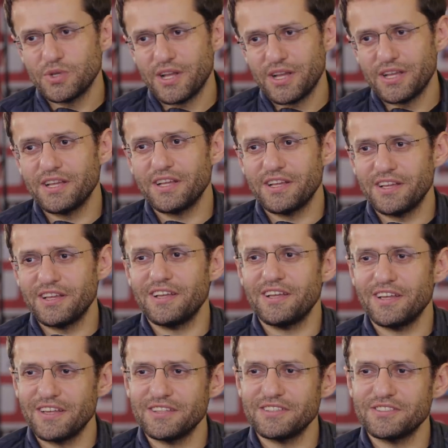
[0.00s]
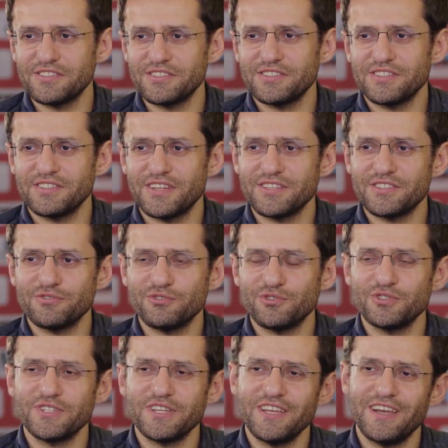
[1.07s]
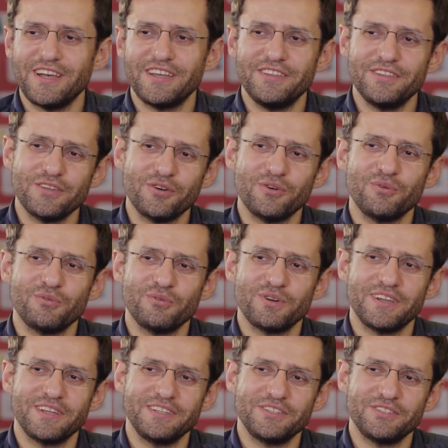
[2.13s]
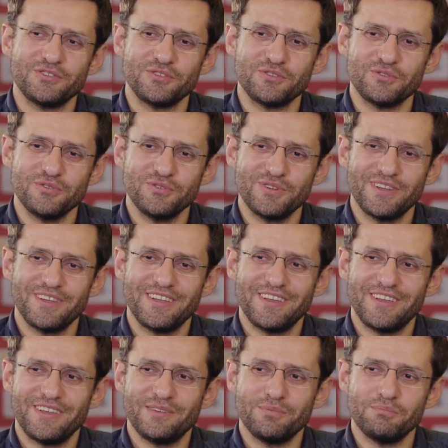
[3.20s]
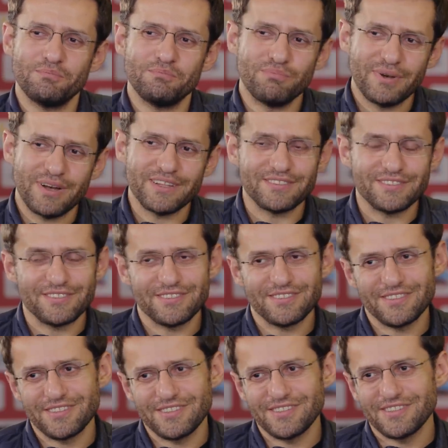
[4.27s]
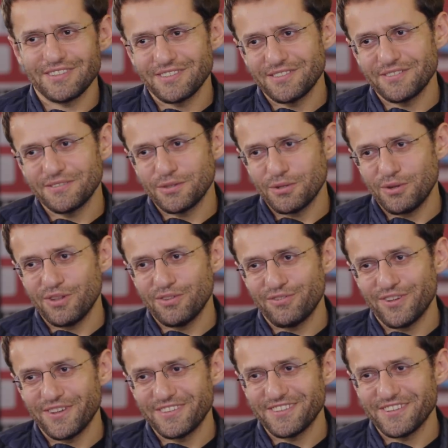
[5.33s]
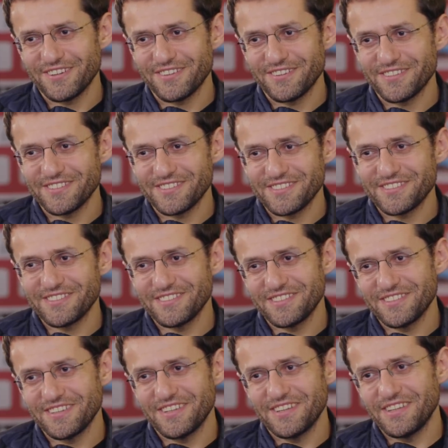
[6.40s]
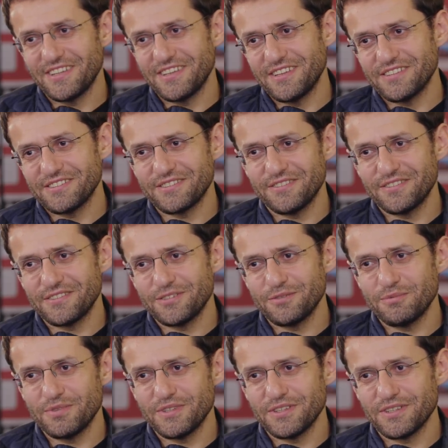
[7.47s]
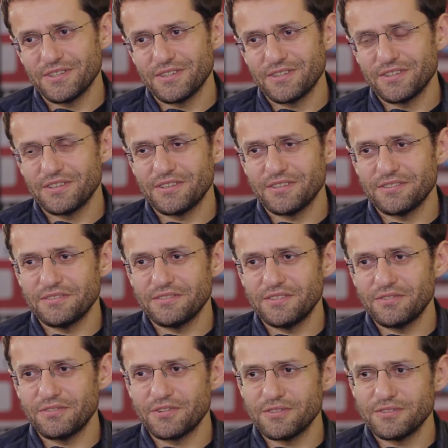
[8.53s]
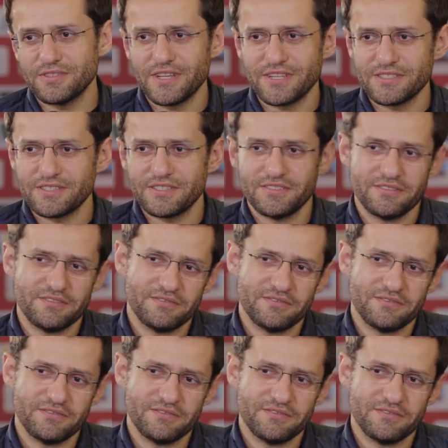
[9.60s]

uh, as, as of today, I know what I need to do, but uh, qualifying there is, is going to be a, a difficult task